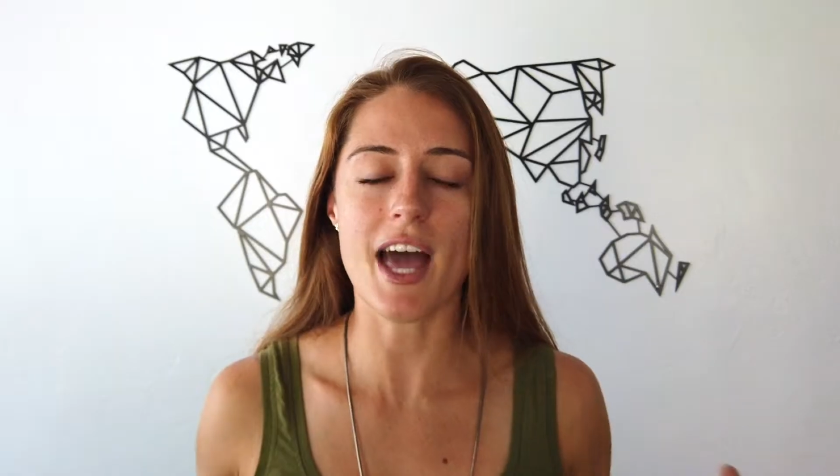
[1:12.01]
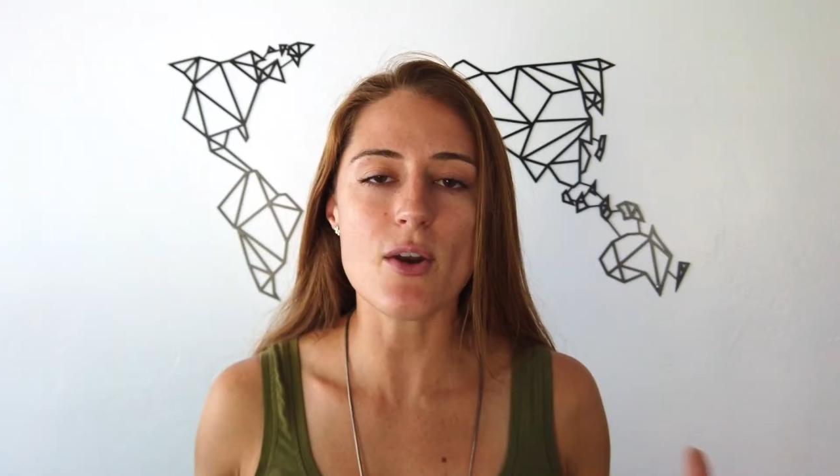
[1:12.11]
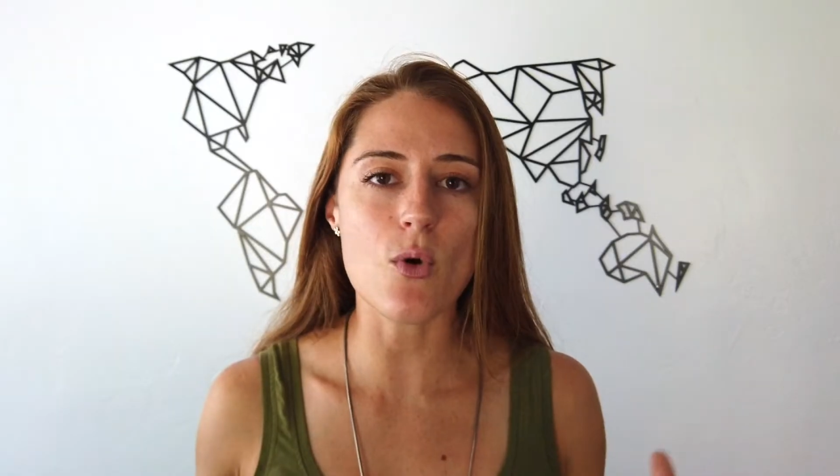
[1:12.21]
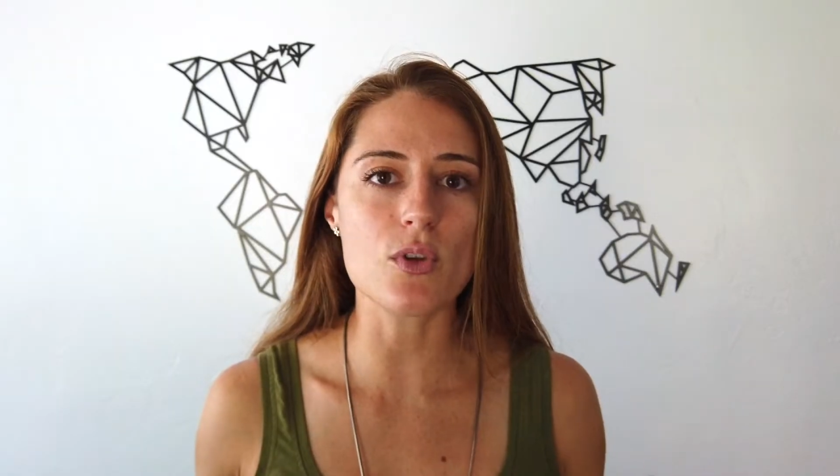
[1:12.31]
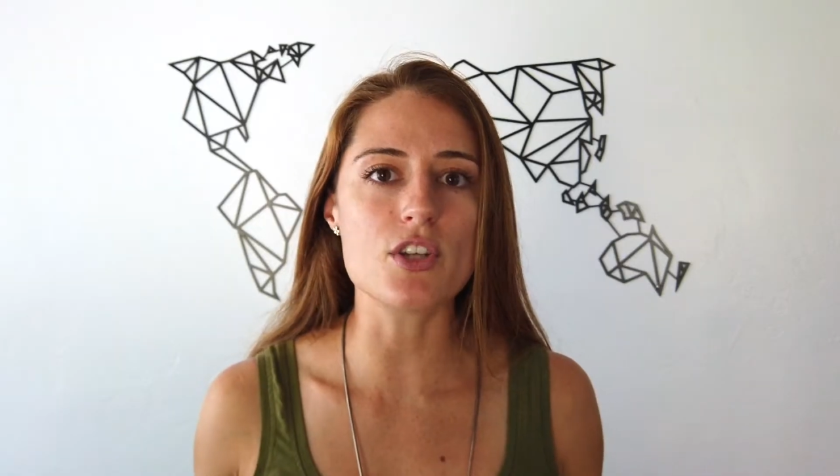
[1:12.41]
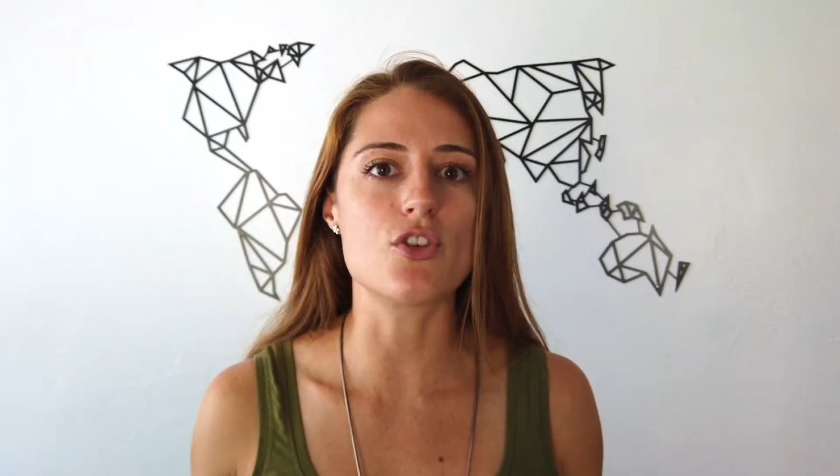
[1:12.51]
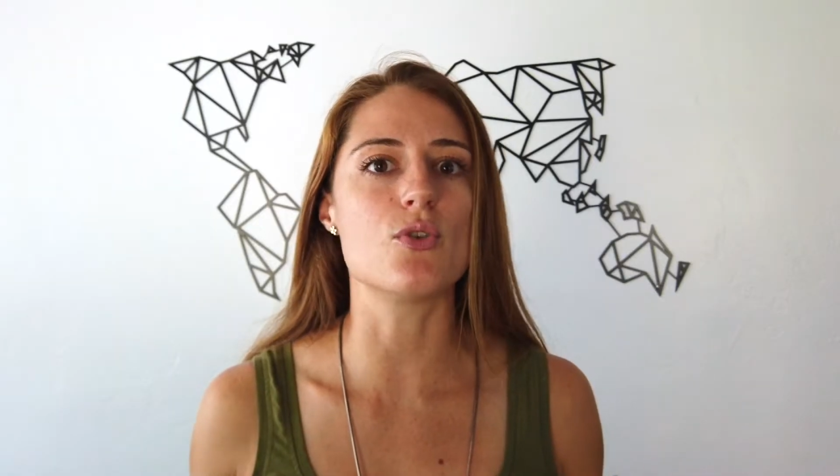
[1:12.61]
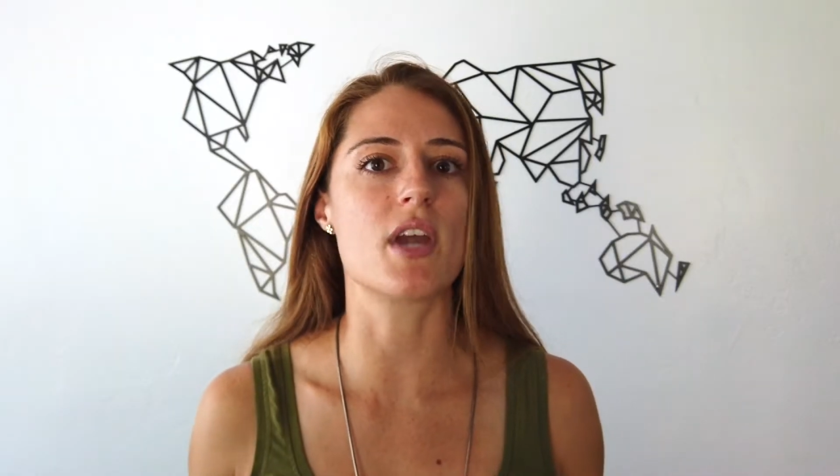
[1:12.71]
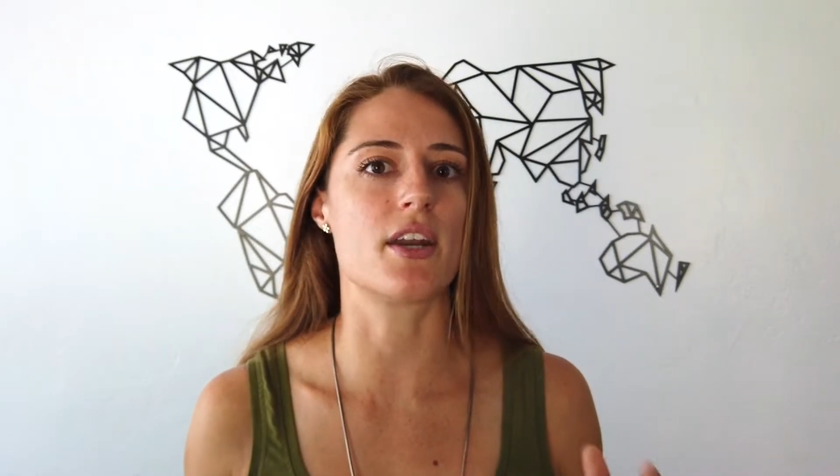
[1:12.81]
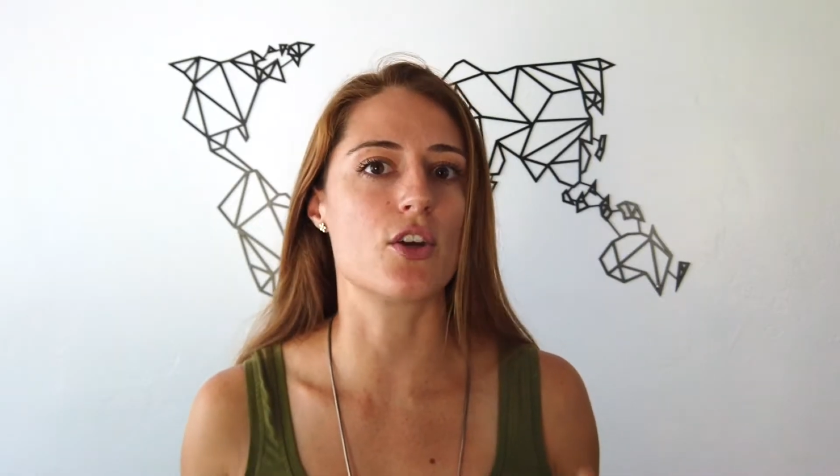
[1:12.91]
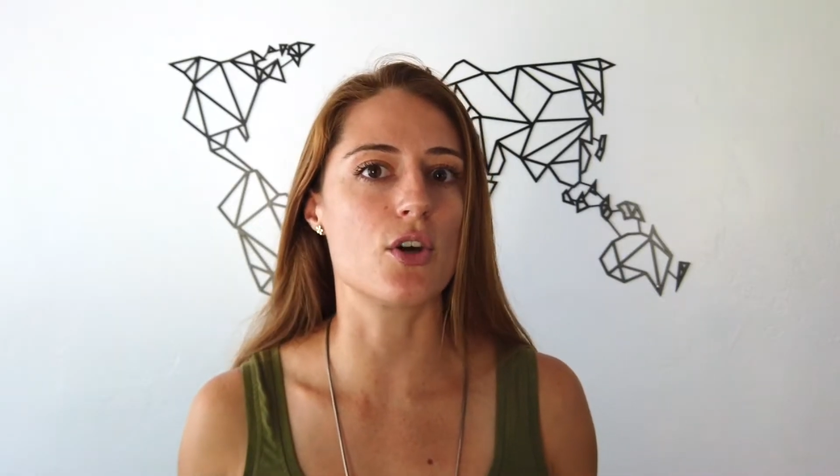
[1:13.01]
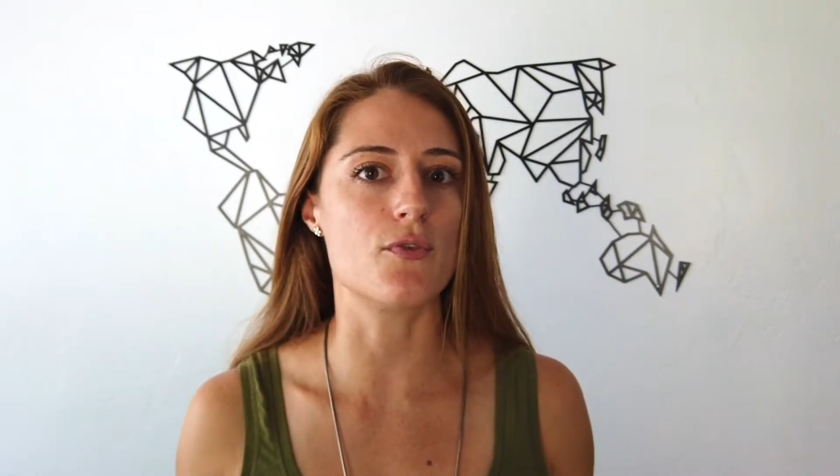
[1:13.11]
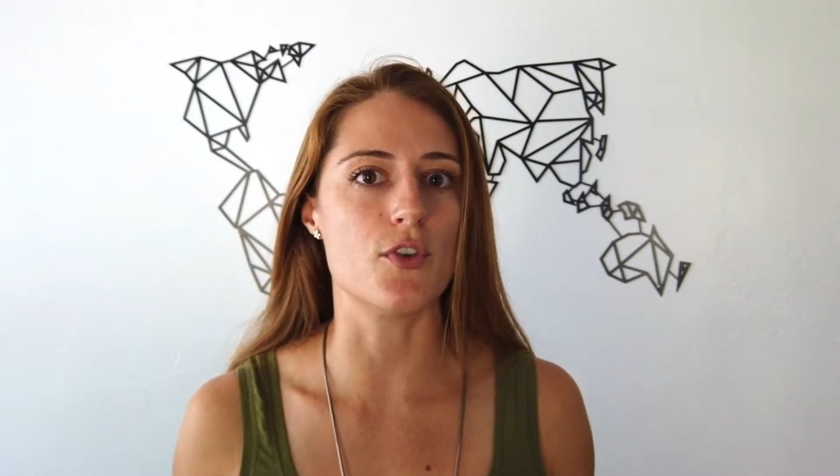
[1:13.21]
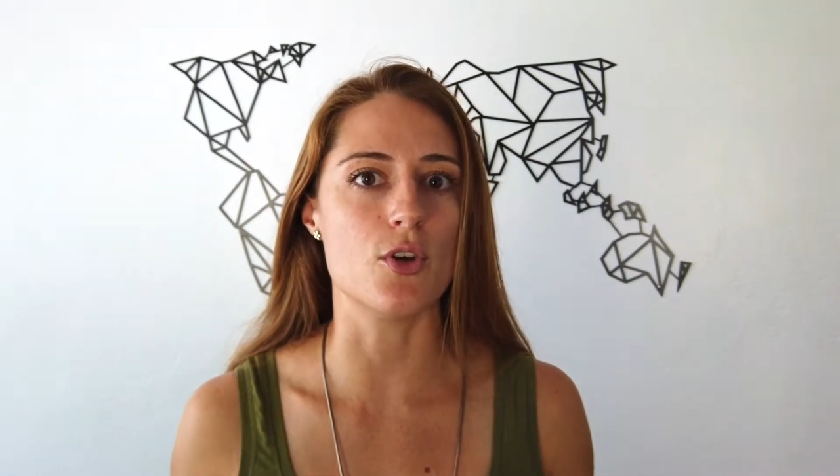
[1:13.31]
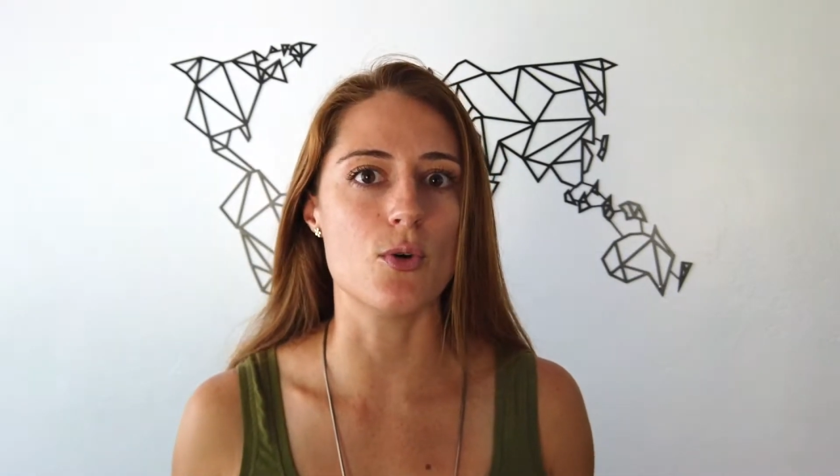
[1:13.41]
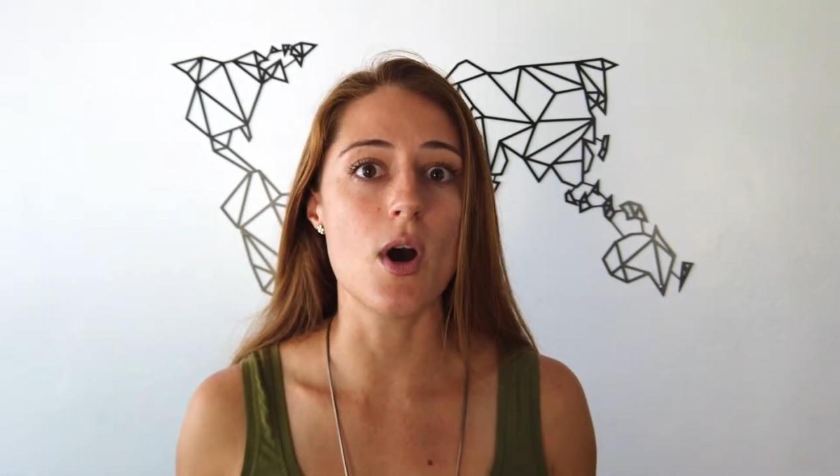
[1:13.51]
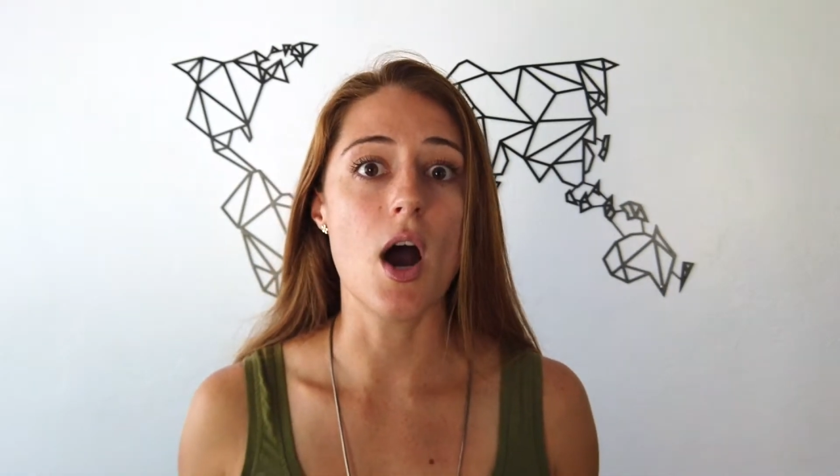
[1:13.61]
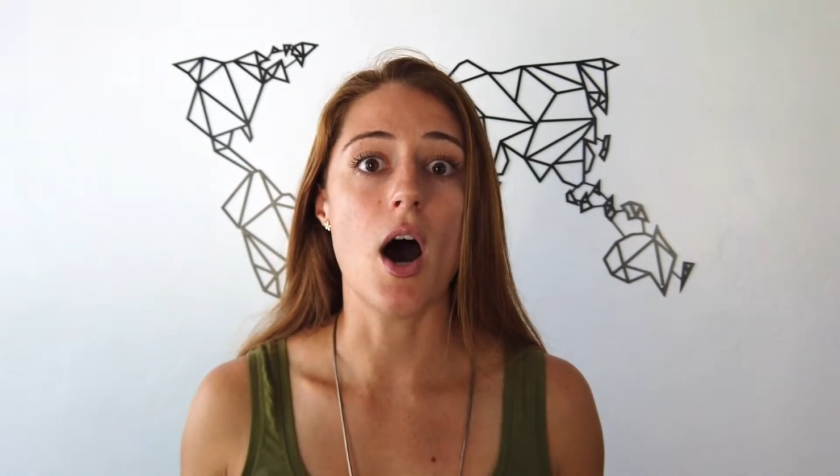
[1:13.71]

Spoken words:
Not only do you get a good view